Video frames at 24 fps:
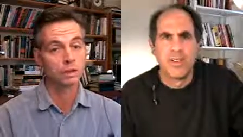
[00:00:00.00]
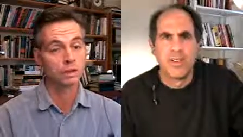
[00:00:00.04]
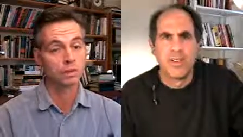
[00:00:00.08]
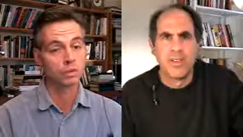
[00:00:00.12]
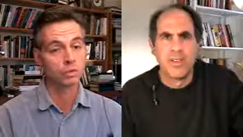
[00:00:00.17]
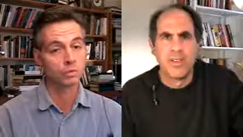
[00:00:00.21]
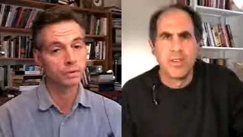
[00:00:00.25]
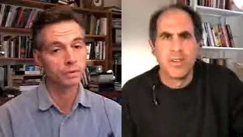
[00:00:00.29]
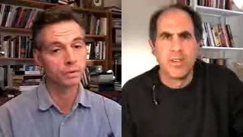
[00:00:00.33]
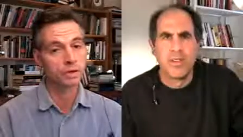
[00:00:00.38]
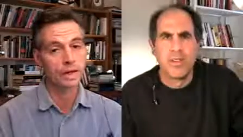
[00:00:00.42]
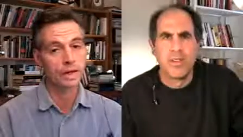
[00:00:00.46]
Speaker 1: Can
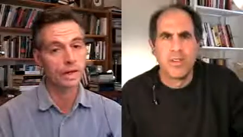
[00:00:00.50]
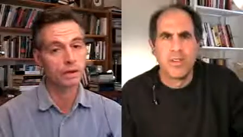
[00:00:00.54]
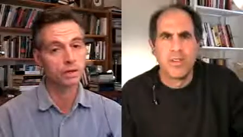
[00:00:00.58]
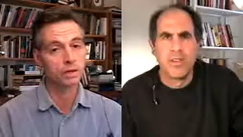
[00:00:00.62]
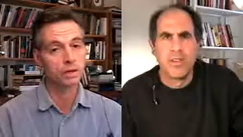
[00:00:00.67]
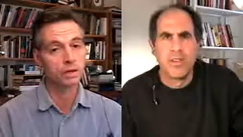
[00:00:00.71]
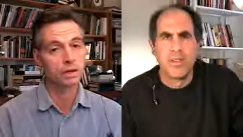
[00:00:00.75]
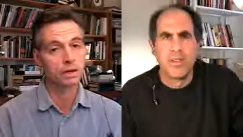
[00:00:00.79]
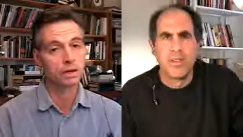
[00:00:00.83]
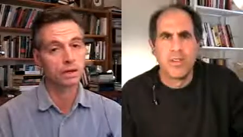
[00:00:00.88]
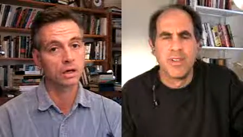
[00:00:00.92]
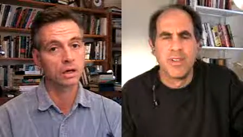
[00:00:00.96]
you be
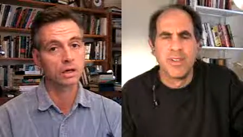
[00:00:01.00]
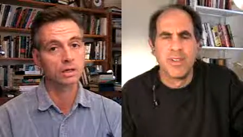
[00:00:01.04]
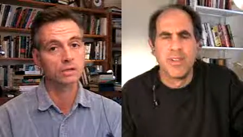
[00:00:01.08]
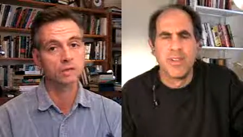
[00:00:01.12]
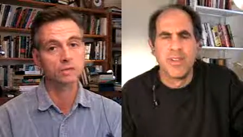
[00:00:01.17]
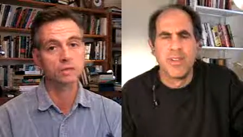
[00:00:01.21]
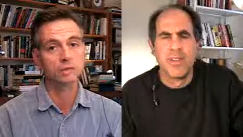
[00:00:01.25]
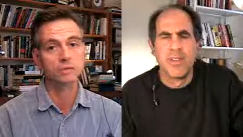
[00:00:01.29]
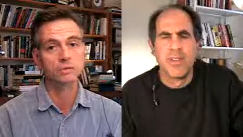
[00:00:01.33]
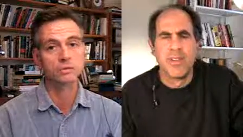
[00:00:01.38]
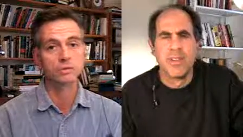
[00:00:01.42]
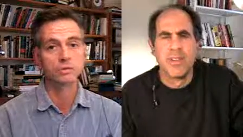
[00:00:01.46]
counted
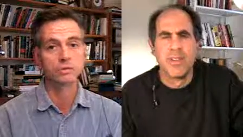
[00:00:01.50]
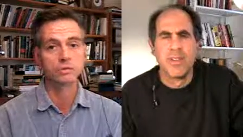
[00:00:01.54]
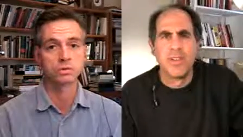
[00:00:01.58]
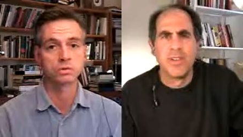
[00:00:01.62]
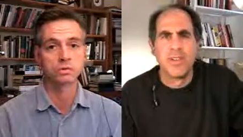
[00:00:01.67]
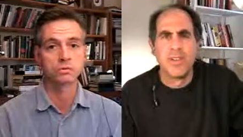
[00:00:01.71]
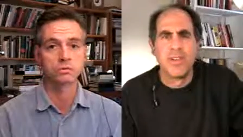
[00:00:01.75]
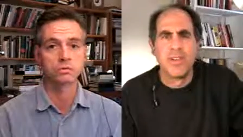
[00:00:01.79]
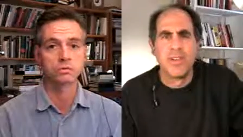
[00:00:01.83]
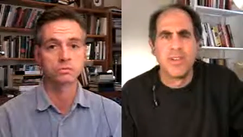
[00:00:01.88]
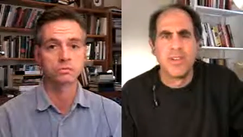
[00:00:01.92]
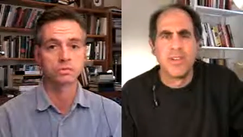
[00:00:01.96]
on to,
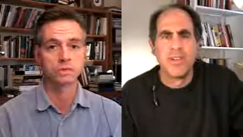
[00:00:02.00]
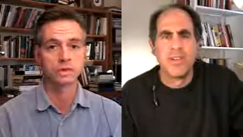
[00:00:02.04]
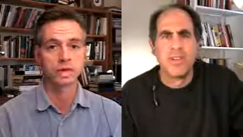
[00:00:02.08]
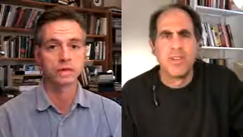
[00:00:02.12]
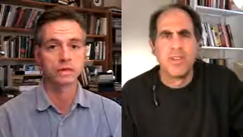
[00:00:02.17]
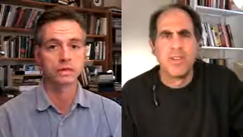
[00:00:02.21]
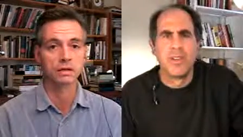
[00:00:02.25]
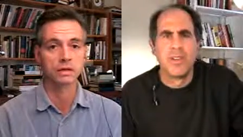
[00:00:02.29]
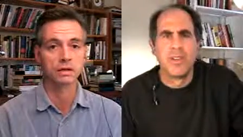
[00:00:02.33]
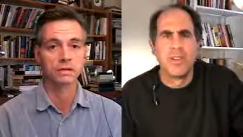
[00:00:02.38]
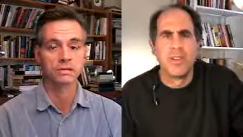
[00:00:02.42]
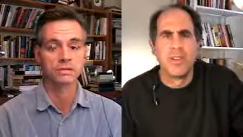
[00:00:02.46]
to
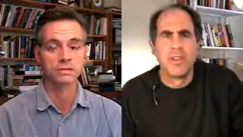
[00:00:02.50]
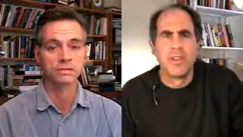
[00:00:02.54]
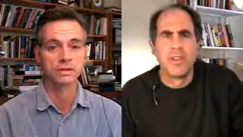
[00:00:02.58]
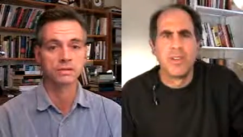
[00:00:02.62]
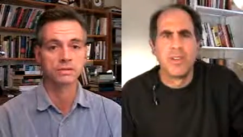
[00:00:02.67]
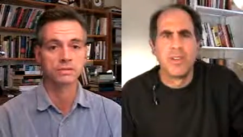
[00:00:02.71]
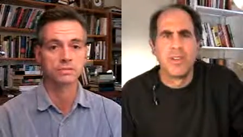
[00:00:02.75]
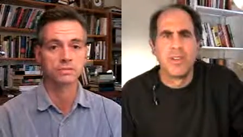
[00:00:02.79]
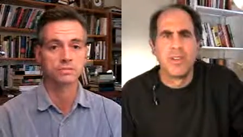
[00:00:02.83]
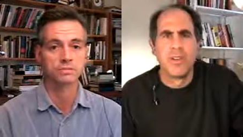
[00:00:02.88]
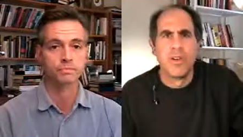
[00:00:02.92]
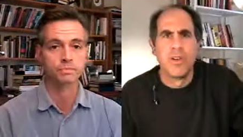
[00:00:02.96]
take note of
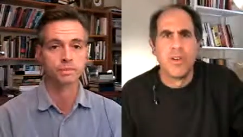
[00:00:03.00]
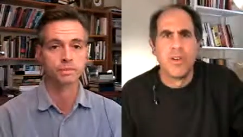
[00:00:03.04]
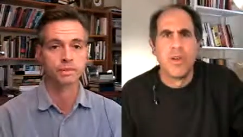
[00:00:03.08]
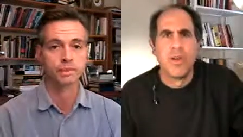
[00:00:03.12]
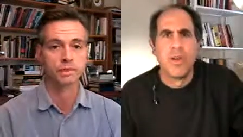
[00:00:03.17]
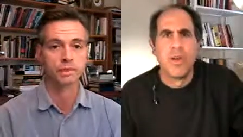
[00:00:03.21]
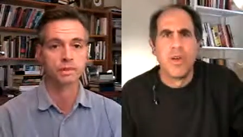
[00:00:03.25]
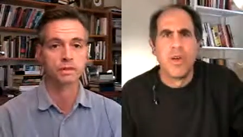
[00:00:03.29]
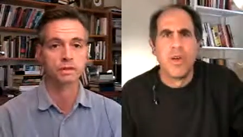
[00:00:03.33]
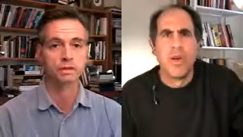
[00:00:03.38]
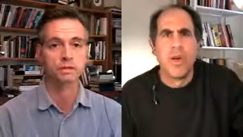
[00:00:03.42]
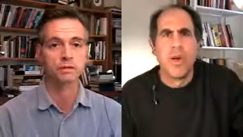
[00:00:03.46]
this
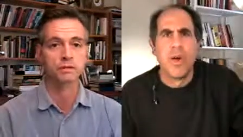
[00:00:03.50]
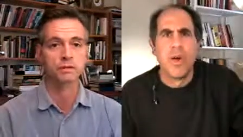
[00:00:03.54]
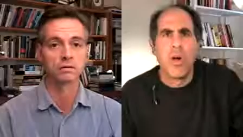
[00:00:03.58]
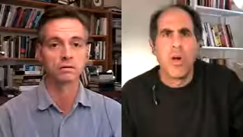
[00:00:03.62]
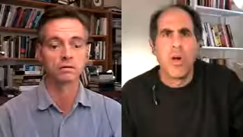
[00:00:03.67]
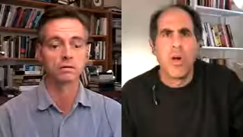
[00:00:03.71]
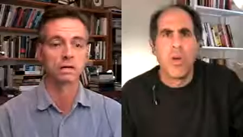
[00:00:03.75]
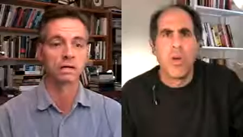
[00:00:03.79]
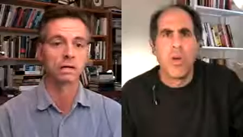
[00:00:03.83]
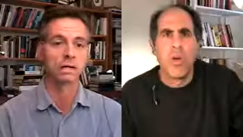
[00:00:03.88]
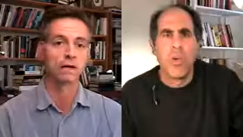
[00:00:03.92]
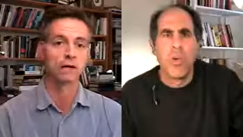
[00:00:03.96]

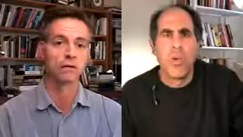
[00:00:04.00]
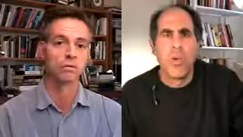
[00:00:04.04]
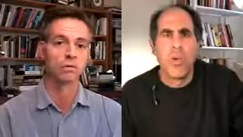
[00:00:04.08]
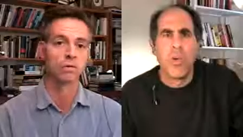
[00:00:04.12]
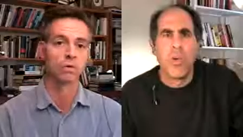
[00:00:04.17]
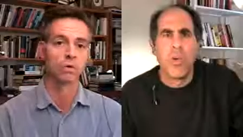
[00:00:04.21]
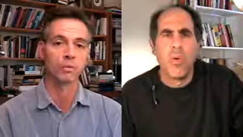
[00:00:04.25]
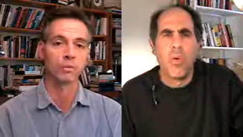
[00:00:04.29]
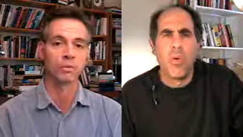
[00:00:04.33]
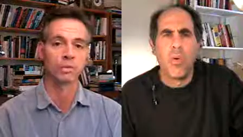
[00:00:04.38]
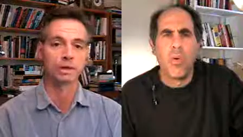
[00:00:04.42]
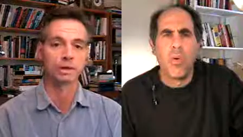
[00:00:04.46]
particular uh, well,
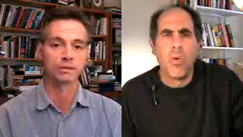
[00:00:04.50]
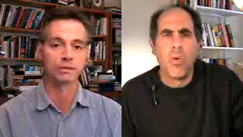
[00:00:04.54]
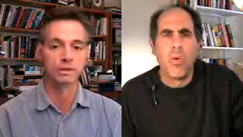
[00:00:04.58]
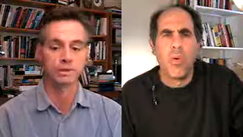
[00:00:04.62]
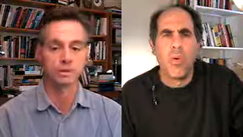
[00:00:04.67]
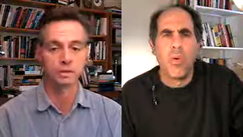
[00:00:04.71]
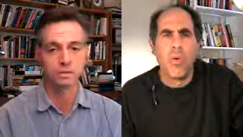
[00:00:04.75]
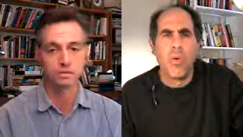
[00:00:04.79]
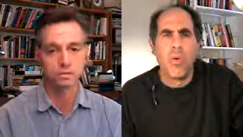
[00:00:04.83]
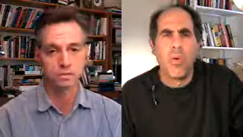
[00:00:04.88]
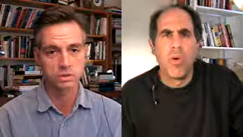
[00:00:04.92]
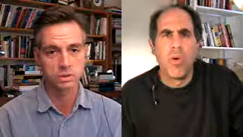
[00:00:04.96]
warping of
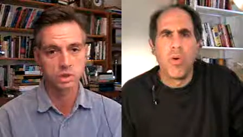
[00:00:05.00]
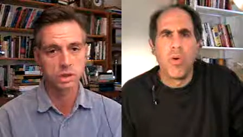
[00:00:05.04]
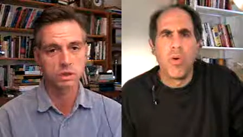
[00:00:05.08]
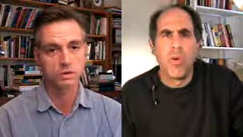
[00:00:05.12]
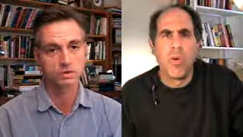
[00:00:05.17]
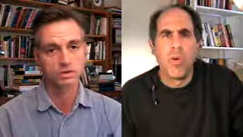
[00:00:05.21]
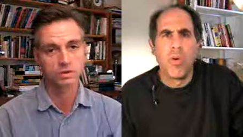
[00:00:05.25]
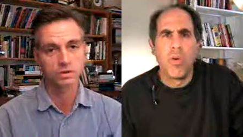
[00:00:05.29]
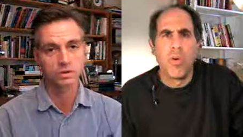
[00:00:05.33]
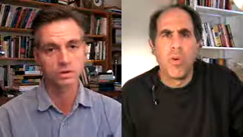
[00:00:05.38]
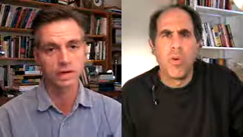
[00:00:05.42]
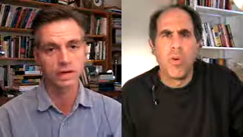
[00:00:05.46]
the news?
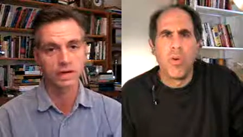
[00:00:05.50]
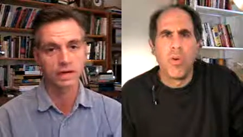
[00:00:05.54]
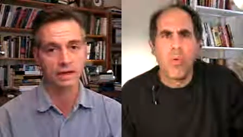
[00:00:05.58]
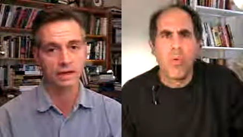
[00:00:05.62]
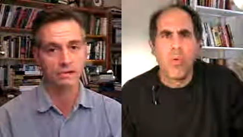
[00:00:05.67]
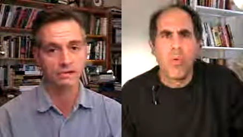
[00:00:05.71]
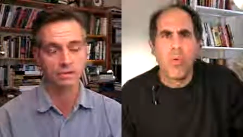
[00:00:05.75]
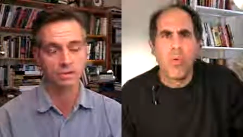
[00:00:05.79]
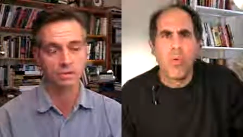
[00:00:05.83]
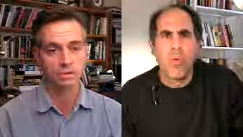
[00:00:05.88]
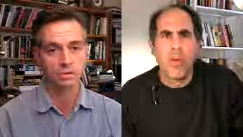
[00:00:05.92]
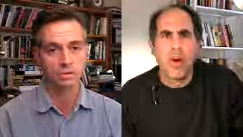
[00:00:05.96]
No, so I
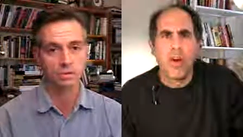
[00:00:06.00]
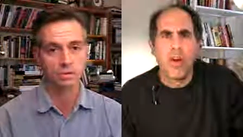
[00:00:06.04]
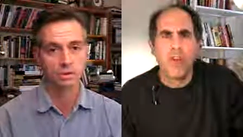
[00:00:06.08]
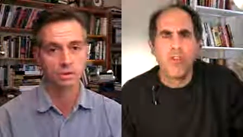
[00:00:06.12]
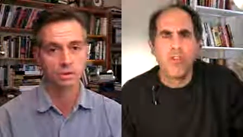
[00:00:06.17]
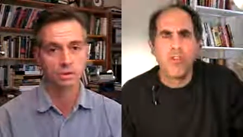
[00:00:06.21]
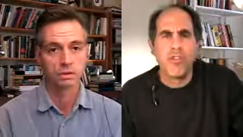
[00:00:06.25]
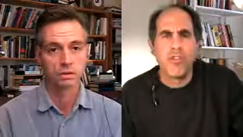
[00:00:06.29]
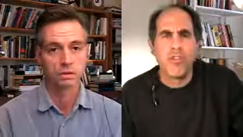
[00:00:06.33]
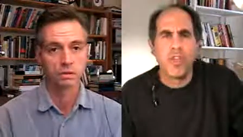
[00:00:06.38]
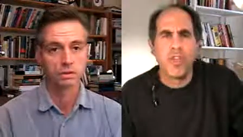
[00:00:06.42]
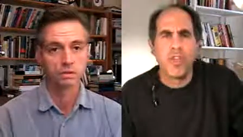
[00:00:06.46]
have to.
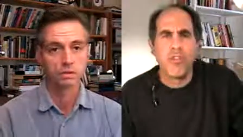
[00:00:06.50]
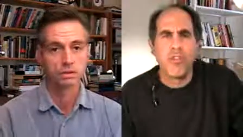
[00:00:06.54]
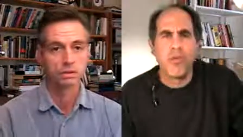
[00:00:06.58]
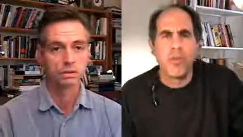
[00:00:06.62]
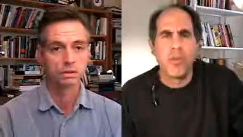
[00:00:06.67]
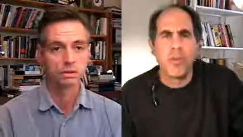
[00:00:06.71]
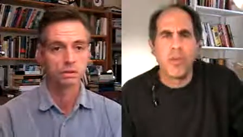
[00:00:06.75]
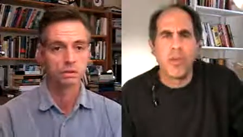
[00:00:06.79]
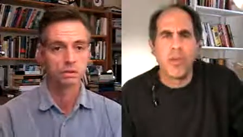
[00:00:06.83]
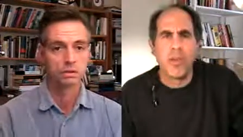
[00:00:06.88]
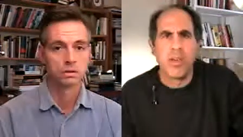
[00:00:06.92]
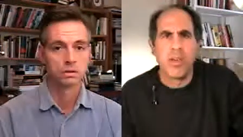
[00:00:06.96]
Why don't you
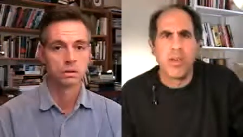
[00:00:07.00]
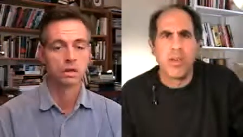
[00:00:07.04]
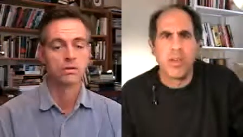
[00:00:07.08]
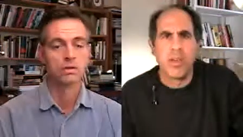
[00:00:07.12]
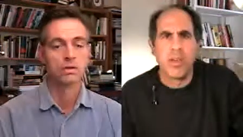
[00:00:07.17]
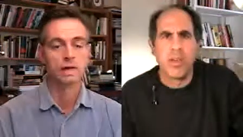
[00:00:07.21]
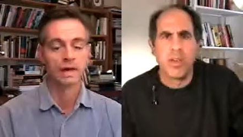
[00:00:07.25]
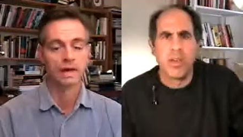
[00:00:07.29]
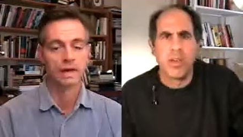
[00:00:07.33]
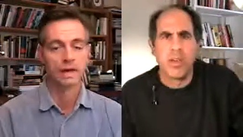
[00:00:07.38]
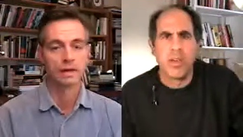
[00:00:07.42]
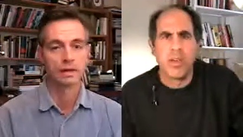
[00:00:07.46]
test me?
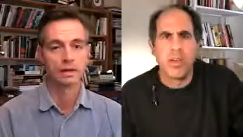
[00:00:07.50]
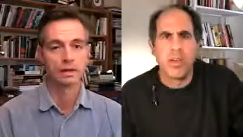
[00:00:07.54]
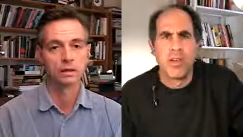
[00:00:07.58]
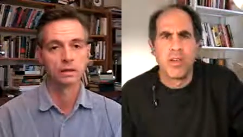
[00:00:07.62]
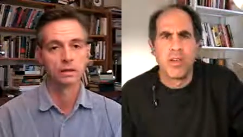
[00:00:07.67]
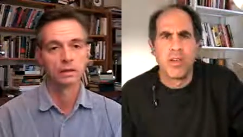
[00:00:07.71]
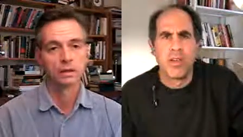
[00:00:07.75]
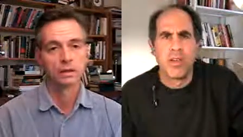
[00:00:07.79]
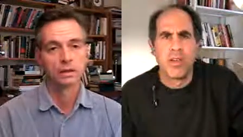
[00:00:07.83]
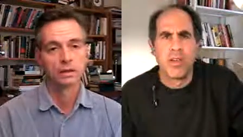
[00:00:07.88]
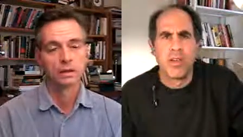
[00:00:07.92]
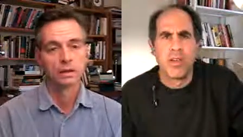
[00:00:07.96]
Okay
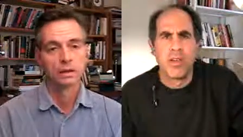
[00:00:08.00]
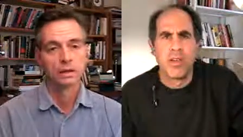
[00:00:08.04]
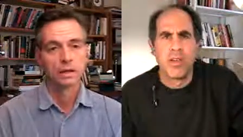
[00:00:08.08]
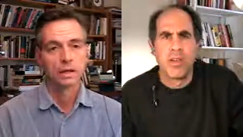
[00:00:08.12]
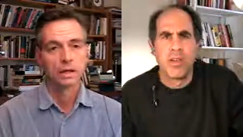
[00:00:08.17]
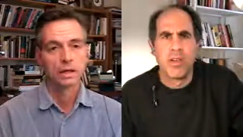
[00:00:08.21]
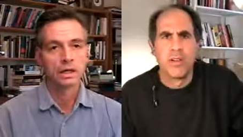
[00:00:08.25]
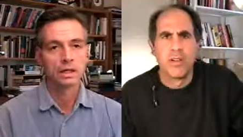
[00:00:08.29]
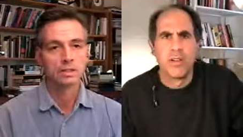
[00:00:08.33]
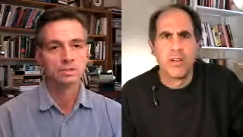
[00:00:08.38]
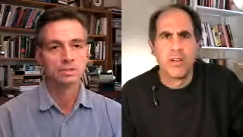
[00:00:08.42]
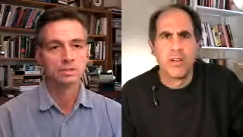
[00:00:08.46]

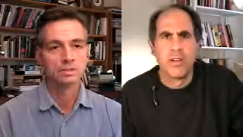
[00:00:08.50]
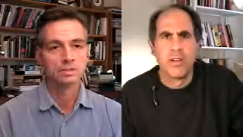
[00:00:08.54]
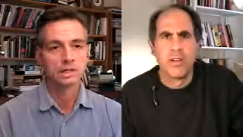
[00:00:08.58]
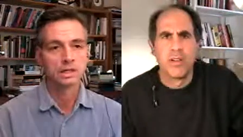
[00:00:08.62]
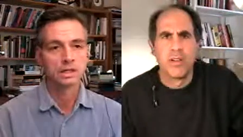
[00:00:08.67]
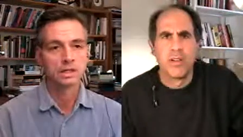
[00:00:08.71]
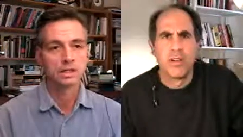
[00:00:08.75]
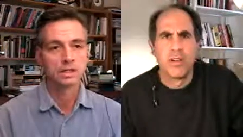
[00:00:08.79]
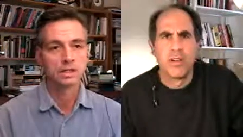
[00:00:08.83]
it's the